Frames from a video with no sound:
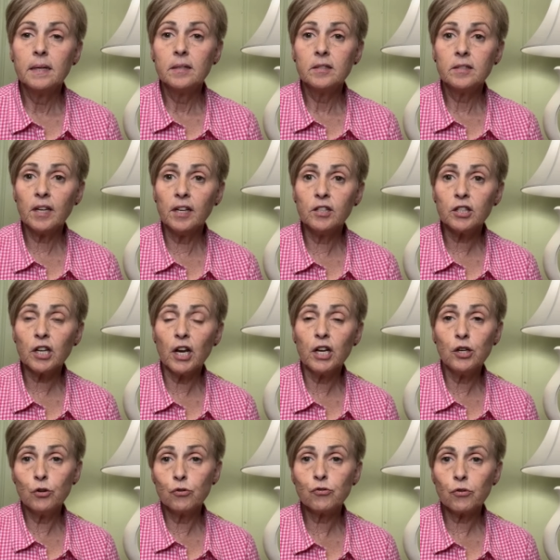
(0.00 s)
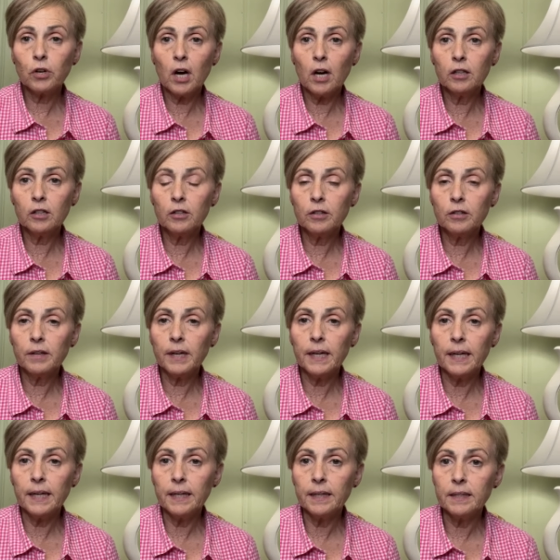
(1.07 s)
Since a neutral color
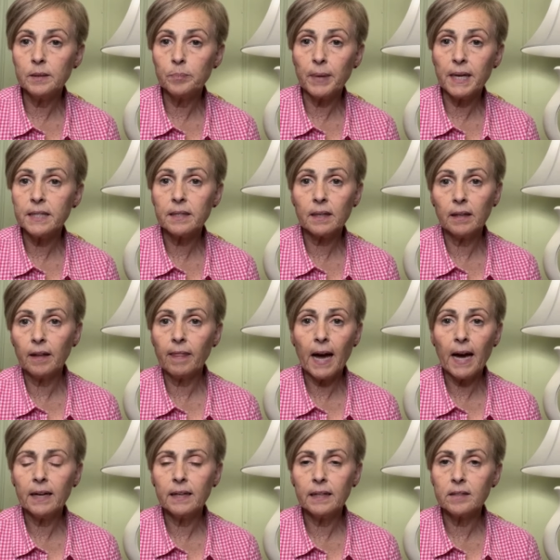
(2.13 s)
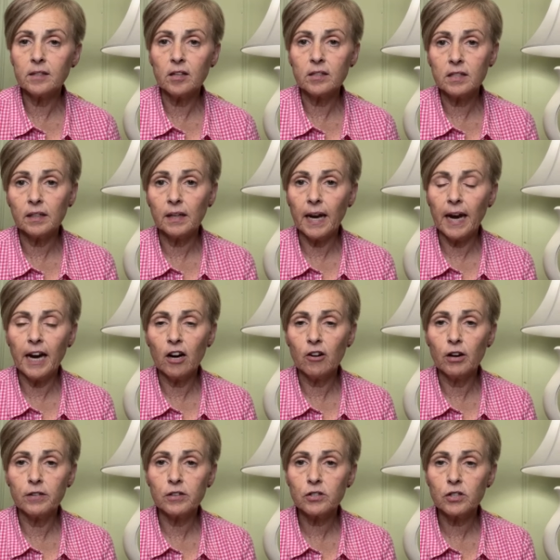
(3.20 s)
is basically that, it doesn't err
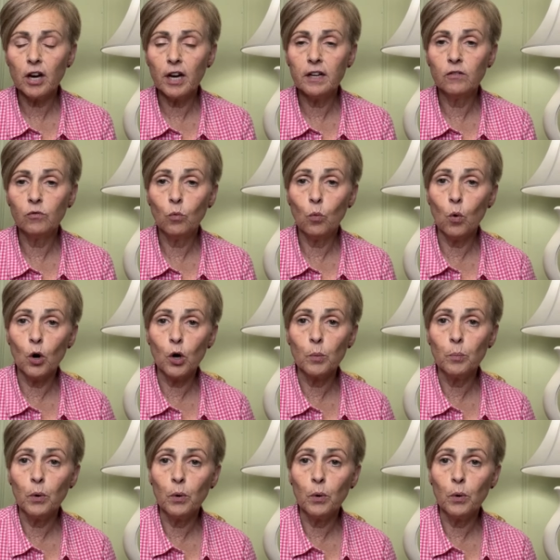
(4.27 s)
on the side of warm